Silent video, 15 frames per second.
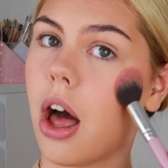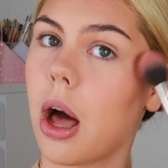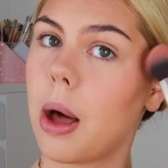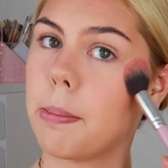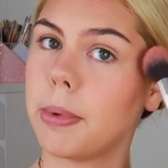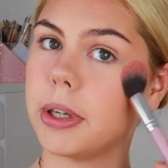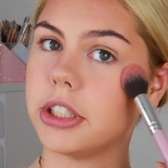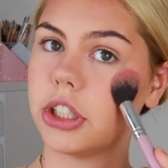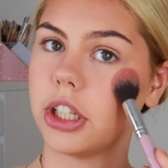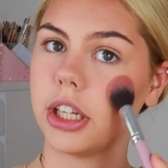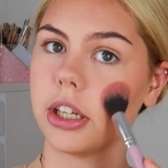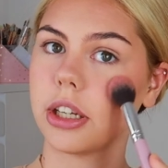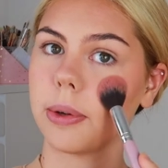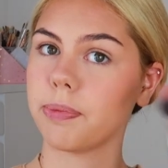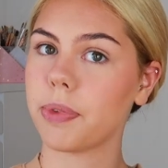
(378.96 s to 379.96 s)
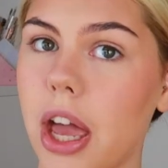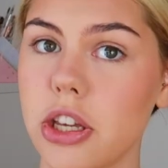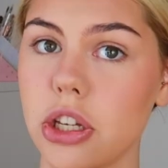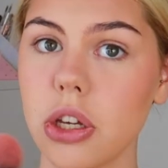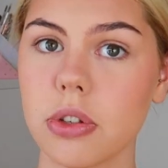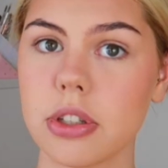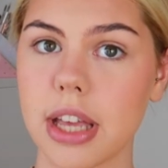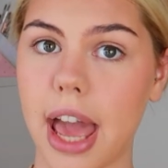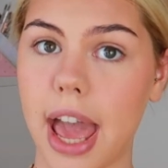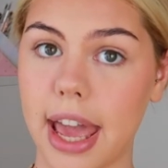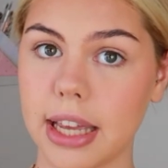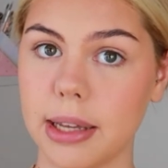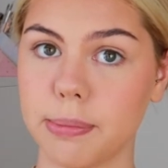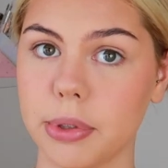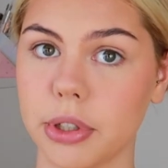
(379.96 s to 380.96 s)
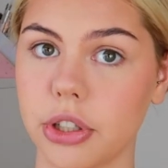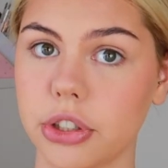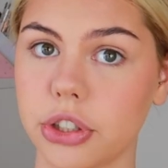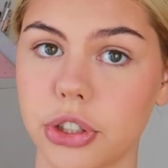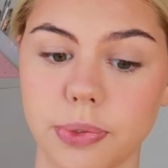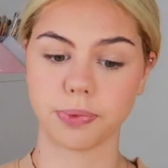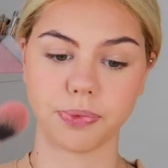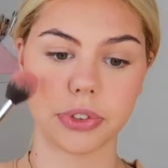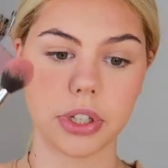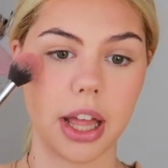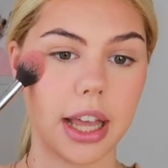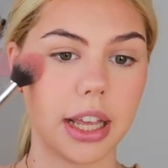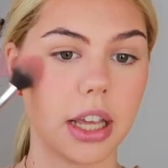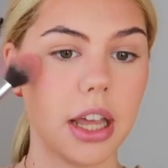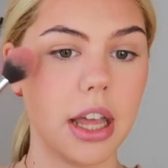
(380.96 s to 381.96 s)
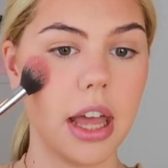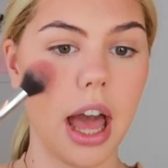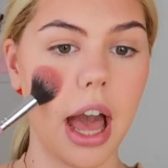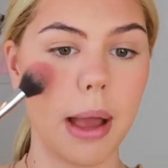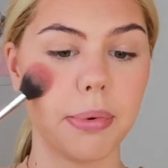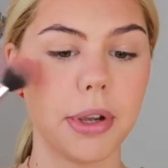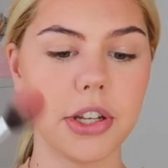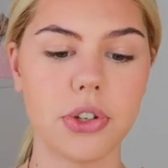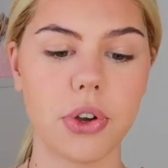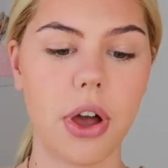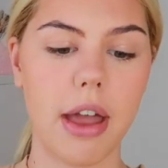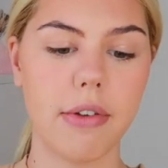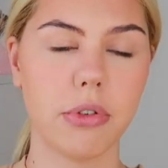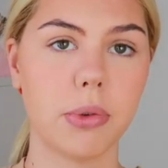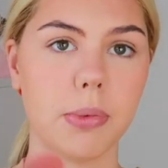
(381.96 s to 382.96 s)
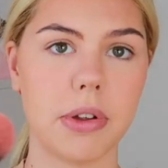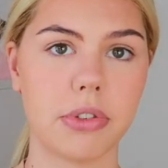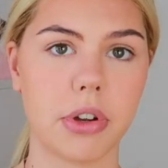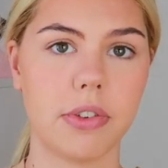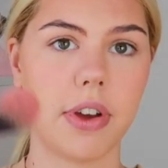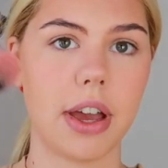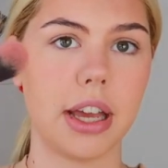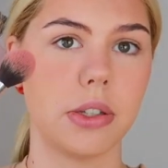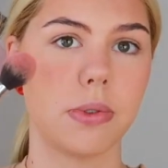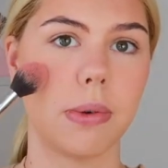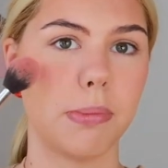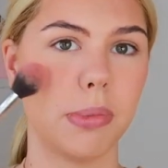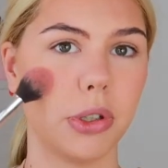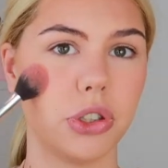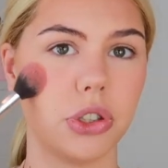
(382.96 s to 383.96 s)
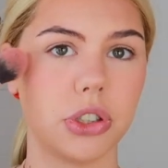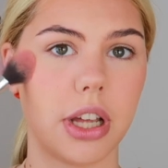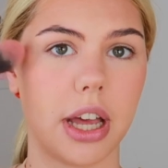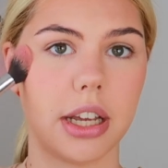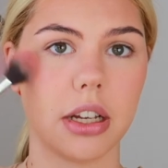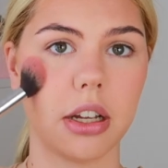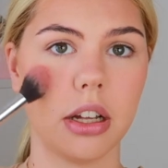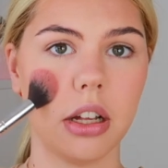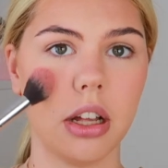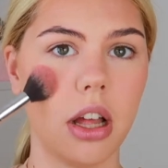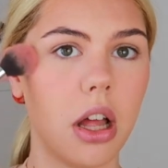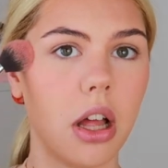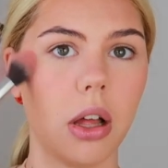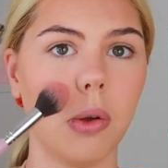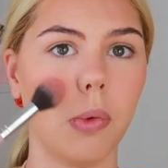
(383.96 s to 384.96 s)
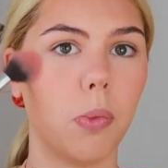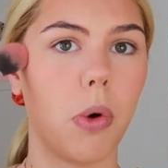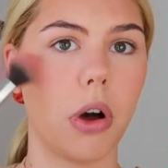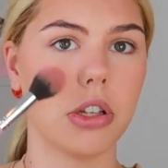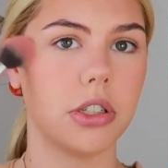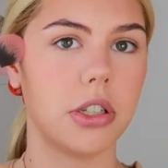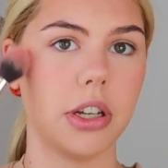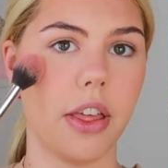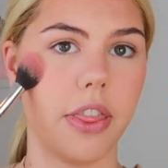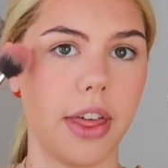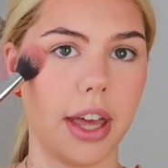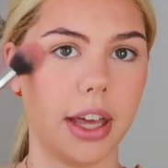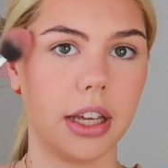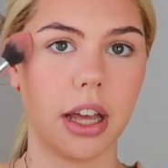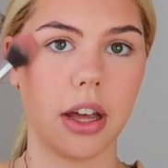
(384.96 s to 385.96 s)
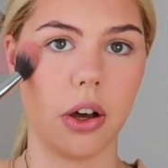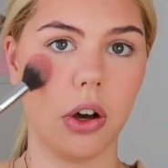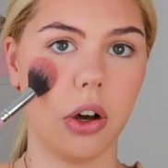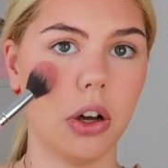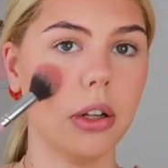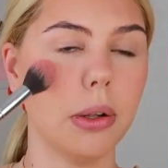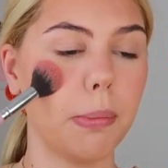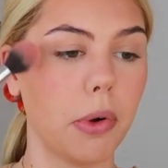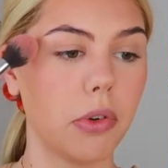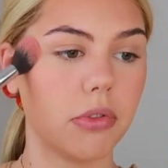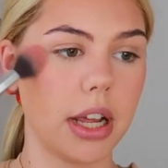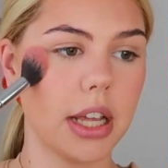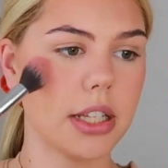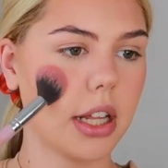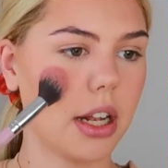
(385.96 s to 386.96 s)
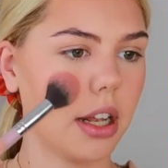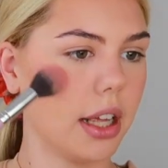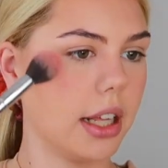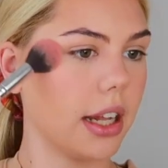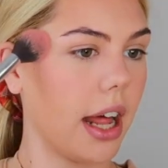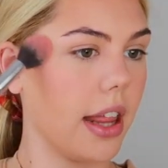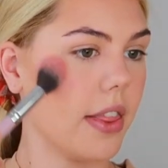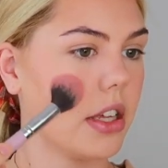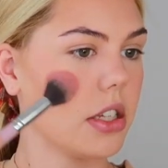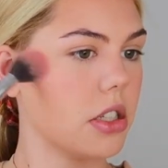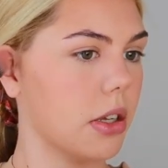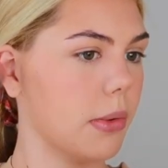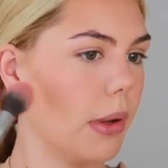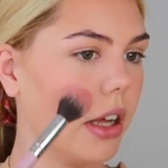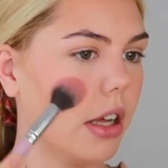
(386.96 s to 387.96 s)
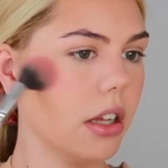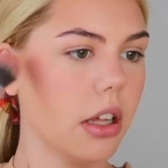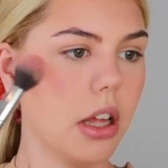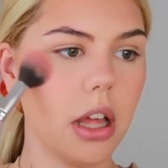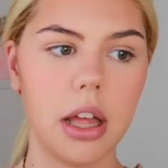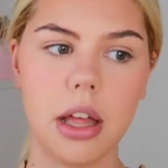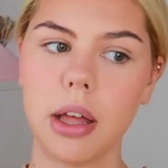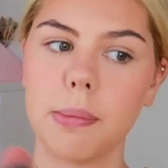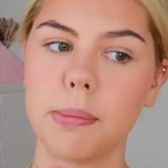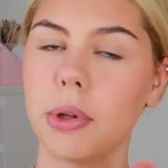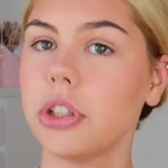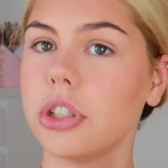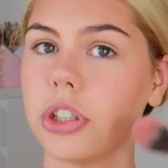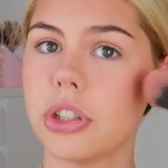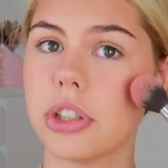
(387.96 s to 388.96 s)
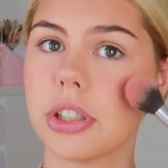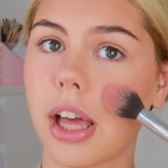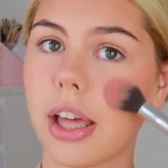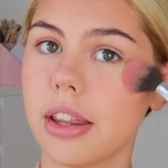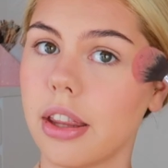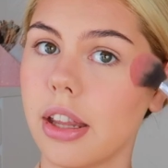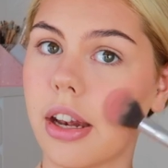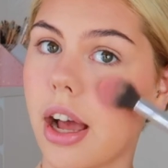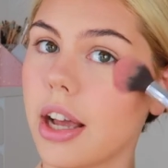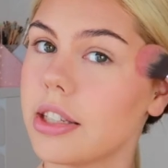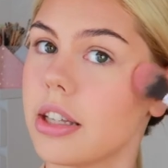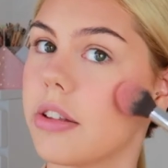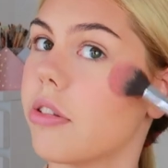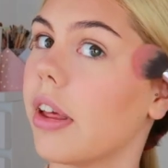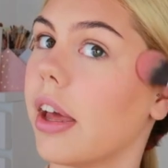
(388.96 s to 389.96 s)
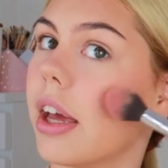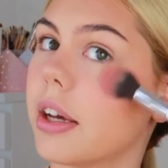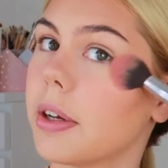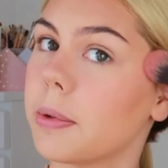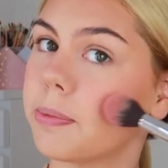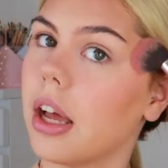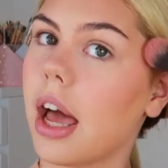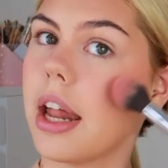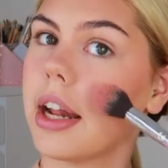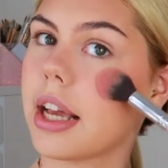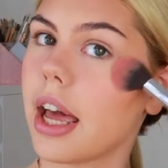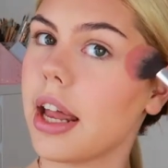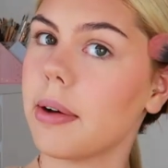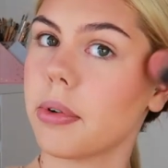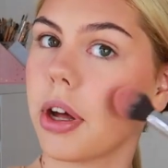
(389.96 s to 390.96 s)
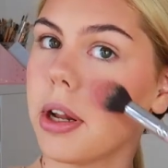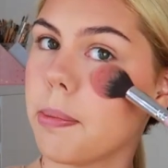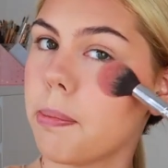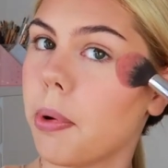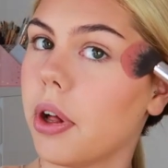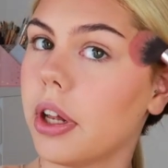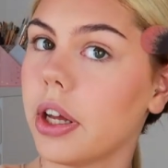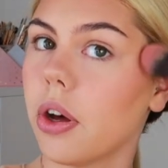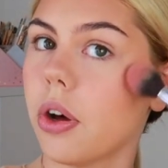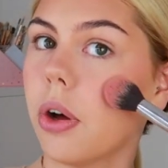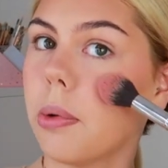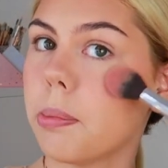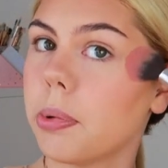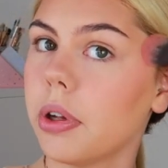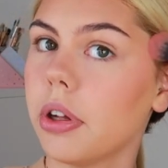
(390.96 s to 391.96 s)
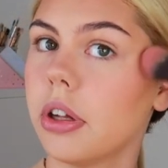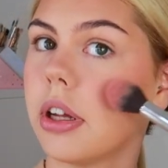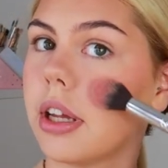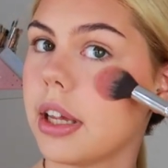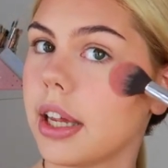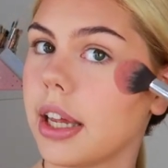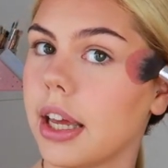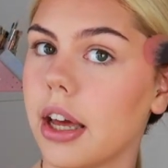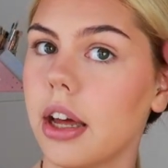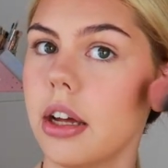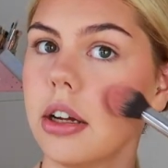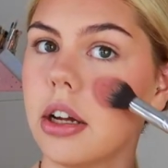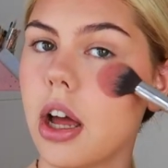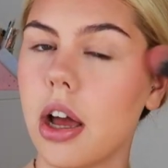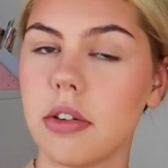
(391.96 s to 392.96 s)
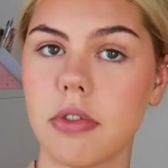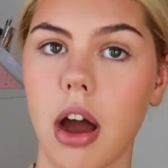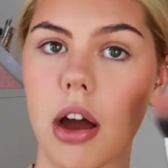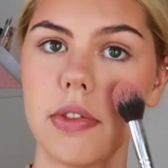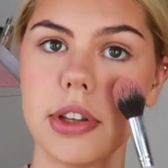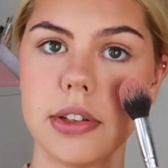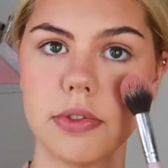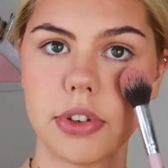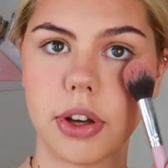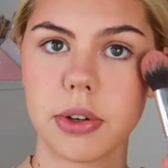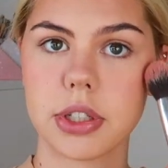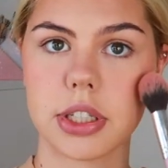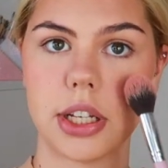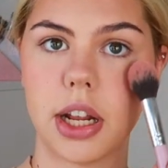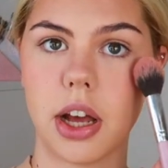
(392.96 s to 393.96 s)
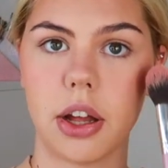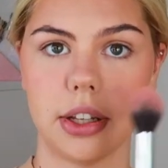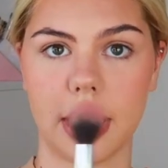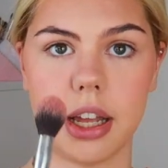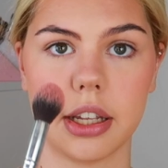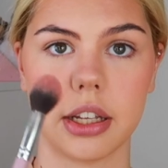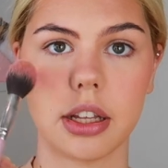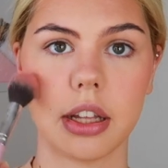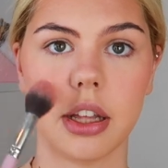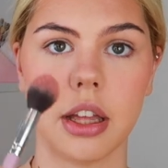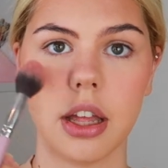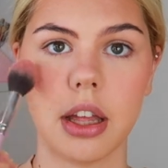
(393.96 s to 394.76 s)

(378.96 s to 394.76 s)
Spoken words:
on my cheek. I used to hate blush. Like, I'm pretty sure everyone went through a phase when blush just like wasn't a thing at all. But recently, like this summer, blush is just like the nicest thing. And again, I'm gonna pull it up here rather than focusing it on like